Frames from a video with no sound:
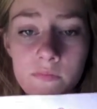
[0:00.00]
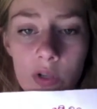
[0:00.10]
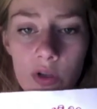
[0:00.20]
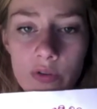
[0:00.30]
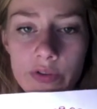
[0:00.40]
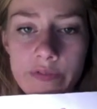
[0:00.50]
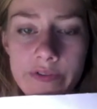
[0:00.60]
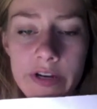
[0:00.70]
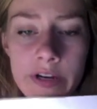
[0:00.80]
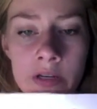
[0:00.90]
Goes
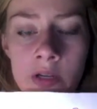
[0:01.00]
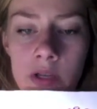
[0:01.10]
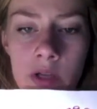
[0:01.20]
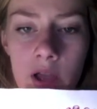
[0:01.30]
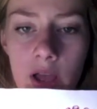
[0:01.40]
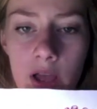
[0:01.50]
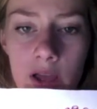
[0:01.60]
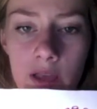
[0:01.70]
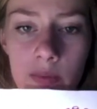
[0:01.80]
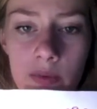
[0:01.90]
over
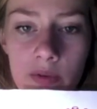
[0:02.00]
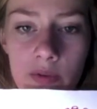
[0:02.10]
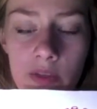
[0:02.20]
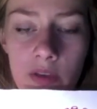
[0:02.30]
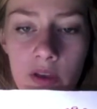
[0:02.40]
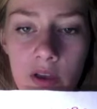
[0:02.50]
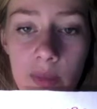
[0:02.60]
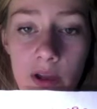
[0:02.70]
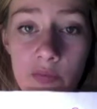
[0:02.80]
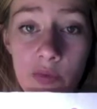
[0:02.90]
the
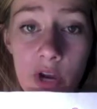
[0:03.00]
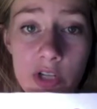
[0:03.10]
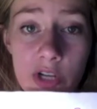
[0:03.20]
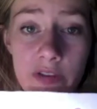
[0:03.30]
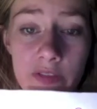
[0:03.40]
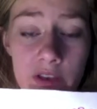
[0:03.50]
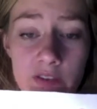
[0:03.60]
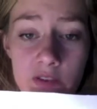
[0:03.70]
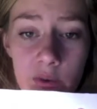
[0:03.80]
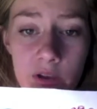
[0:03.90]
amount of pressure that is
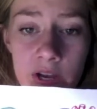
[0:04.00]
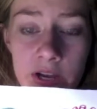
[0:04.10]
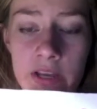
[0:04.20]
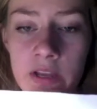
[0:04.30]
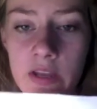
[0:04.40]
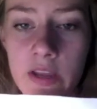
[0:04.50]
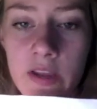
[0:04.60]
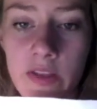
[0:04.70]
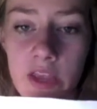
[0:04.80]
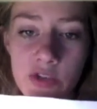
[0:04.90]
going on in
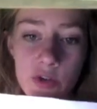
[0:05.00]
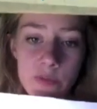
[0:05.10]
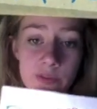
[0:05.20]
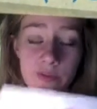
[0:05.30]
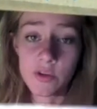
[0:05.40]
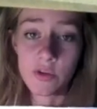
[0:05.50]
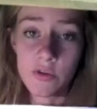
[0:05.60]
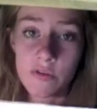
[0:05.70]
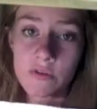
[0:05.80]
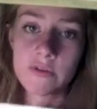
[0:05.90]
the atriums, the
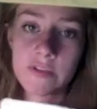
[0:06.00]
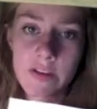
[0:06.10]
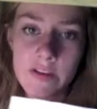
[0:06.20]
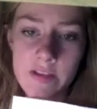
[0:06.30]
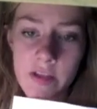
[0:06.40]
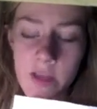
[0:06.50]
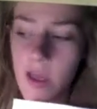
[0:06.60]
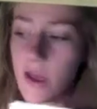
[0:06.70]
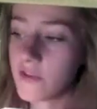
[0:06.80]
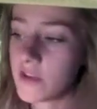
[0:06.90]
ventricles, and
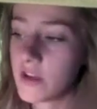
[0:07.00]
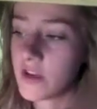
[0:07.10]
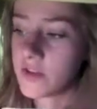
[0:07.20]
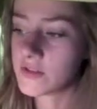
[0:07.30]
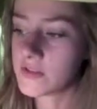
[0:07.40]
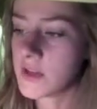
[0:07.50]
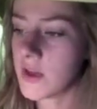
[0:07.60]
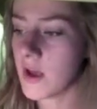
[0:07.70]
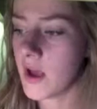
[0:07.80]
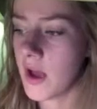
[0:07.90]
everything else.
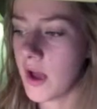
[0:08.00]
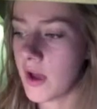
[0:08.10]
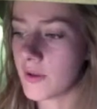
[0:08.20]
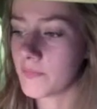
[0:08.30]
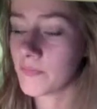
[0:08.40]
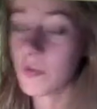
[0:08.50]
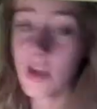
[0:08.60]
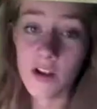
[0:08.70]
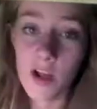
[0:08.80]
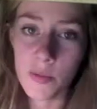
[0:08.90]
Kind
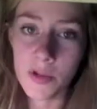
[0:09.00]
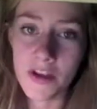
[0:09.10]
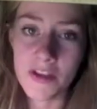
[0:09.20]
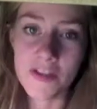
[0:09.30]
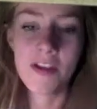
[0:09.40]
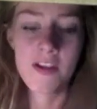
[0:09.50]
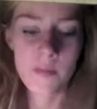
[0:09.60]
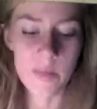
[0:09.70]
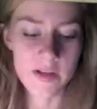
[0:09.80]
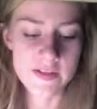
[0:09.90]
of complicated,
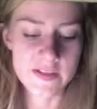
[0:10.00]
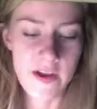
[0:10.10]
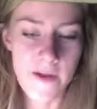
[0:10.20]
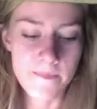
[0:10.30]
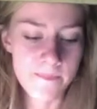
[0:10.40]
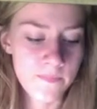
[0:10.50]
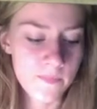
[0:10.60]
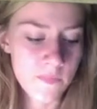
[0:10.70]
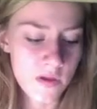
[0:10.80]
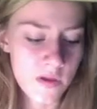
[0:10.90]
but
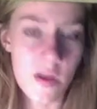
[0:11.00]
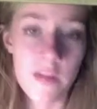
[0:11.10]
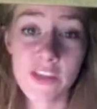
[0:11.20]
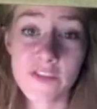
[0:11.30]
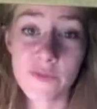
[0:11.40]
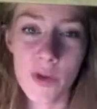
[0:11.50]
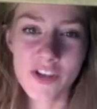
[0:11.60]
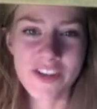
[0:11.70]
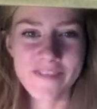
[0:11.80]
thanks for watching.